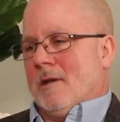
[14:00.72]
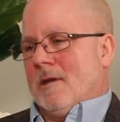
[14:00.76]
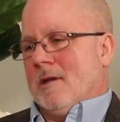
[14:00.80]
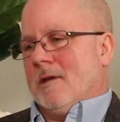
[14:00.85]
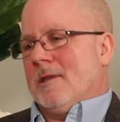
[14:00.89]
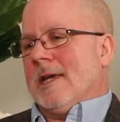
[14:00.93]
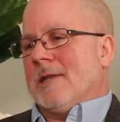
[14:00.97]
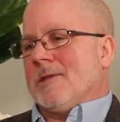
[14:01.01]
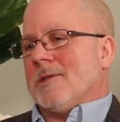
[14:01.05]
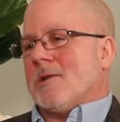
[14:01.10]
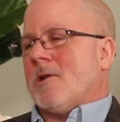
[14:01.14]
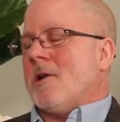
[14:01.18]

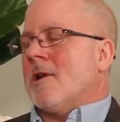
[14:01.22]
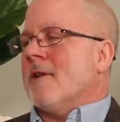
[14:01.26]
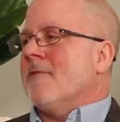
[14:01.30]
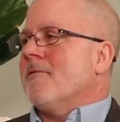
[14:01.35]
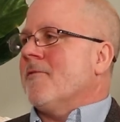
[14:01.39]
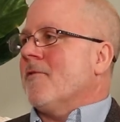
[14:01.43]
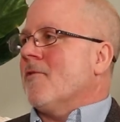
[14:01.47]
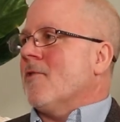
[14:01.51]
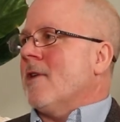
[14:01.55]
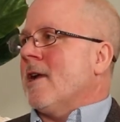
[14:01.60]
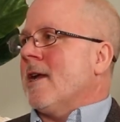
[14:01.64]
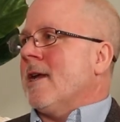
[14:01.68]
that's on a
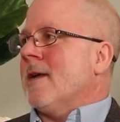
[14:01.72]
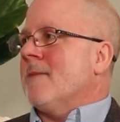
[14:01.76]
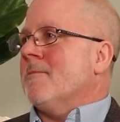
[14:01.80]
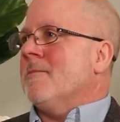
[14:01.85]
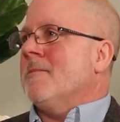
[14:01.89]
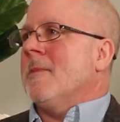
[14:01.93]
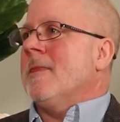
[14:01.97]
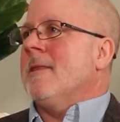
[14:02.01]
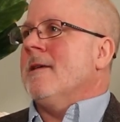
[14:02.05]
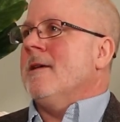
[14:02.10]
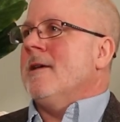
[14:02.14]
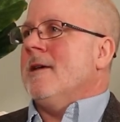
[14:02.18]

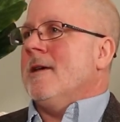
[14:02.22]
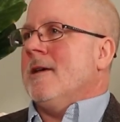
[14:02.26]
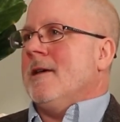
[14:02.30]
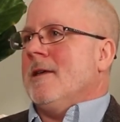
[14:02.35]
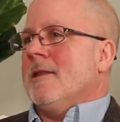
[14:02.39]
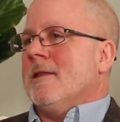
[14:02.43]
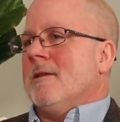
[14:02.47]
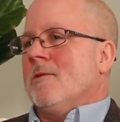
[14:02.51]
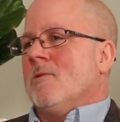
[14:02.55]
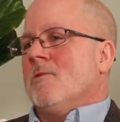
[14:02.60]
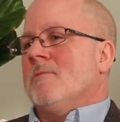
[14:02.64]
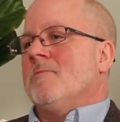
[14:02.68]
frame
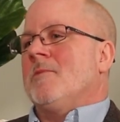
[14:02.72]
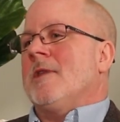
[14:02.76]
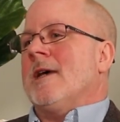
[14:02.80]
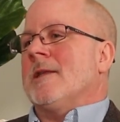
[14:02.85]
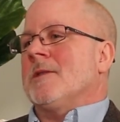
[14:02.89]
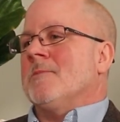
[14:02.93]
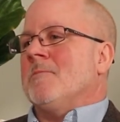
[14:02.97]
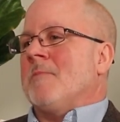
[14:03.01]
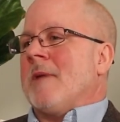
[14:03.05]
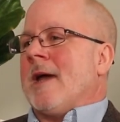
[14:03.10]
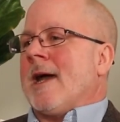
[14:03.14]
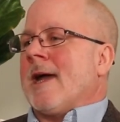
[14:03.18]
that's
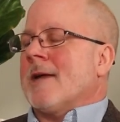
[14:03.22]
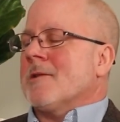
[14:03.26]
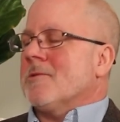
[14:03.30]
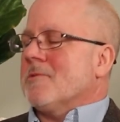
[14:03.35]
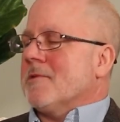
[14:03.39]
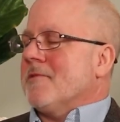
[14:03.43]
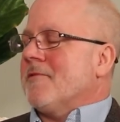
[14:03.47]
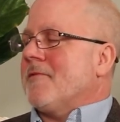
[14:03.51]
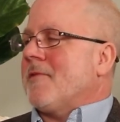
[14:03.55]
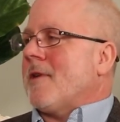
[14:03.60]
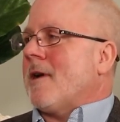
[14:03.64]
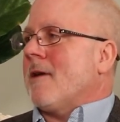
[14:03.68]
backed
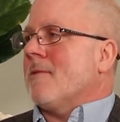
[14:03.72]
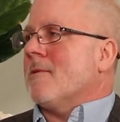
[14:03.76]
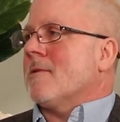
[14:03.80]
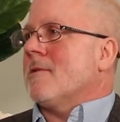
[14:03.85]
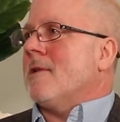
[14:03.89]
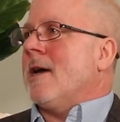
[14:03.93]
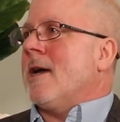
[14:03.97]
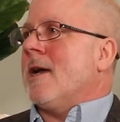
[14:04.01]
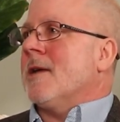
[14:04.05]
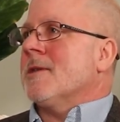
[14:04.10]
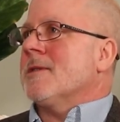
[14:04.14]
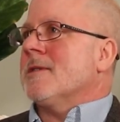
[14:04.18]
with
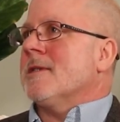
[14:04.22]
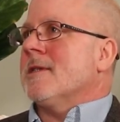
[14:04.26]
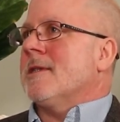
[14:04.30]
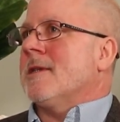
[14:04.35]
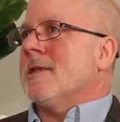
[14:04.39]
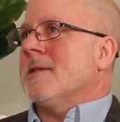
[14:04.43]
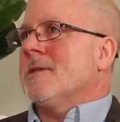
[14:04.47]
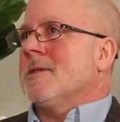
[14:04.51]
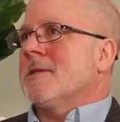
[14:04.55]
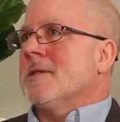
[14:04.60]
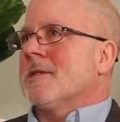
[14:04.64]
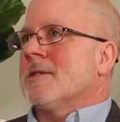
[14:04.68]
fiberglass, and then
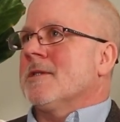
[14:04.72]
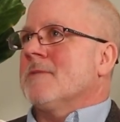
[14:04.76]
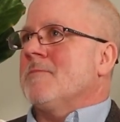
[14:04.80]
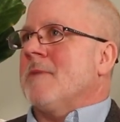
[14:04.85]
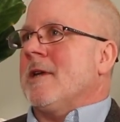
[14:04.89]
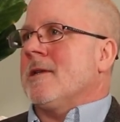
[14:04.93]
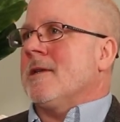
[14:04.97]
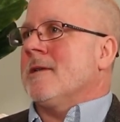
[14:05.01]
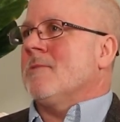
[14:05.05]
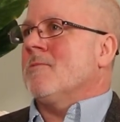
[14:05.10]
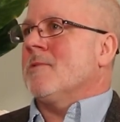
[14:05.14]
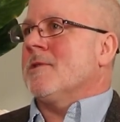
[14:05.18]
it's
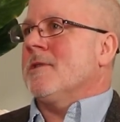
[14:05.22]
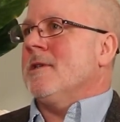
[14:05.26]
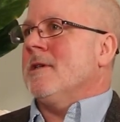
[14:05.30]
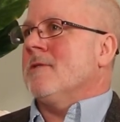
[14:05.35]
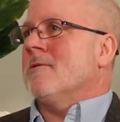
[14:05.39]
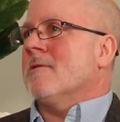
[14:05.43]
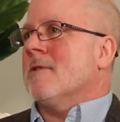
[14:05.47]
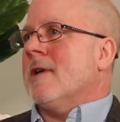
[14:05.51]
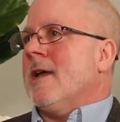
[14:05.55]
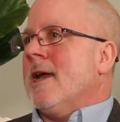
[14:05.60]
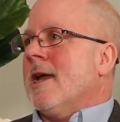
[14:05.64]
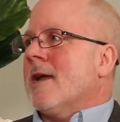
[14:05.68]
suspended with
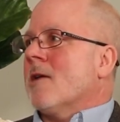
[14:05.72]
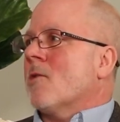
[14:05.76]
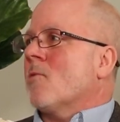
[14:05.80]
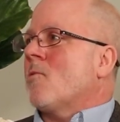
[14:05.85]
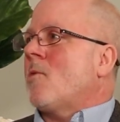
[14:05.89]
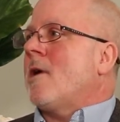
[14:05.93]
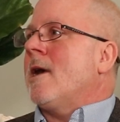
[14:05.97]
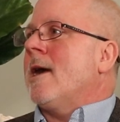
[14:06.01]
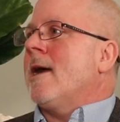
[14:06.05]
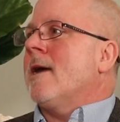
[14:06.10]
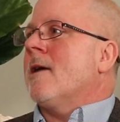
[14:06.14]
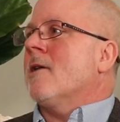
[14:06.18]
either hanger
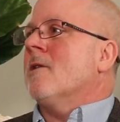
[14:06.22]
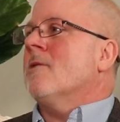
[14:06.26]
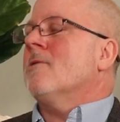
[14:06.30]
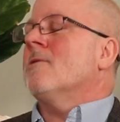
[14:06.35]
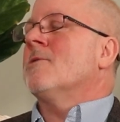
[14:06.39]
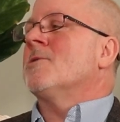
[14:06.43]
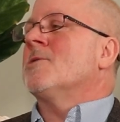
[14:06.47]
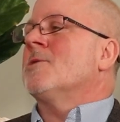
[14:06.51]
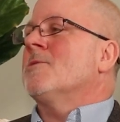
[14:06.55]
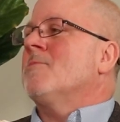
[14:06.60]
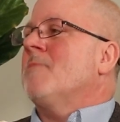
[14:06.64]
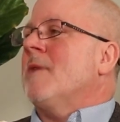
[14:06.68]
wire or
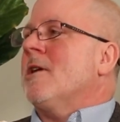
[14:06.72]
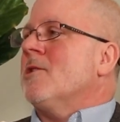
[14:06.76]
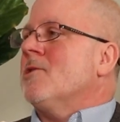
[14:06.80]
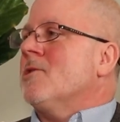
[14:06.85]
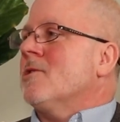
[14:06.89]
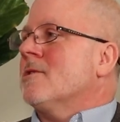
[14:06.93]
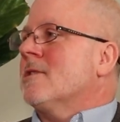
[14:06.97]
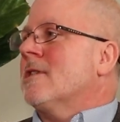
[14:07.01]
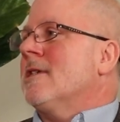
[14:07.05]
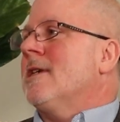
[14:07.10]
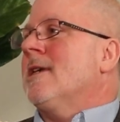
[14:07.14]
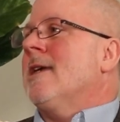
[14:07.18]

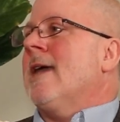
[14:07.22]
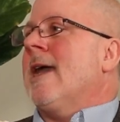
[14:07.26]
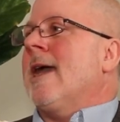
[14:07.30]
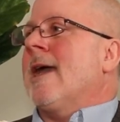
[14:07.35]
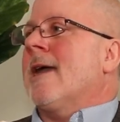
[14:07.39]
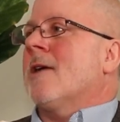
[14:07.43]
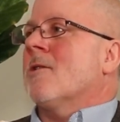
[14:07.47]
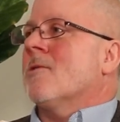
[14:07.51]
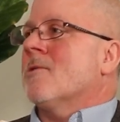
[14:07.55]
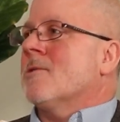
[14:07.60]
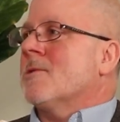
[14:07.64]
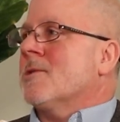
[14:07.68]
specialty
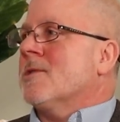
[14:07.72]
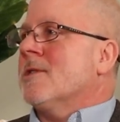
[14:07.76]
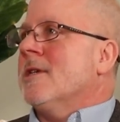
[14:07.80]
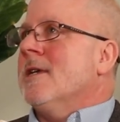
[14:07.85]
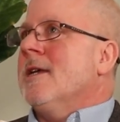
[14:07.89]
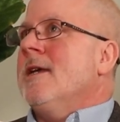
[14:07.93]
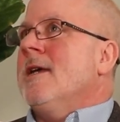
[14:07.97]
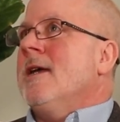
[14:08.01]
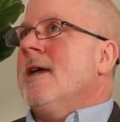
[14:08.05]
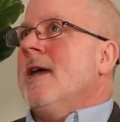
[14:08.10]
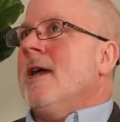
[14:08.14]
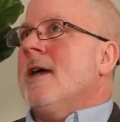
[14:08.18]
hangers,
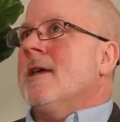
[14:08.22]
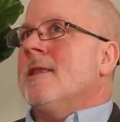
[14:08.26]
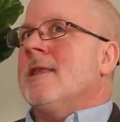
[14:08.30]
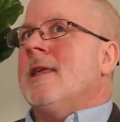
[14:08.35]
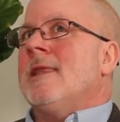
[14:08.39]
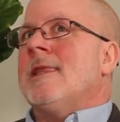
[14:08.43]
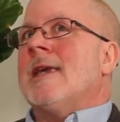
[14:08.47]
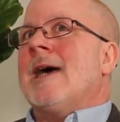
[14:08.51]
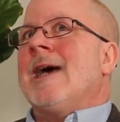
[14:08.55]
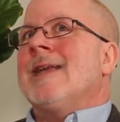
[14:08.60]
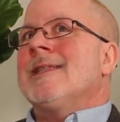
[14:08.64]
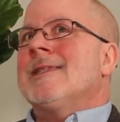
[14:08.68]
and then
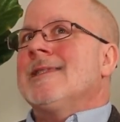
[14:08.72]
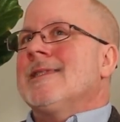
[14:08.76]
that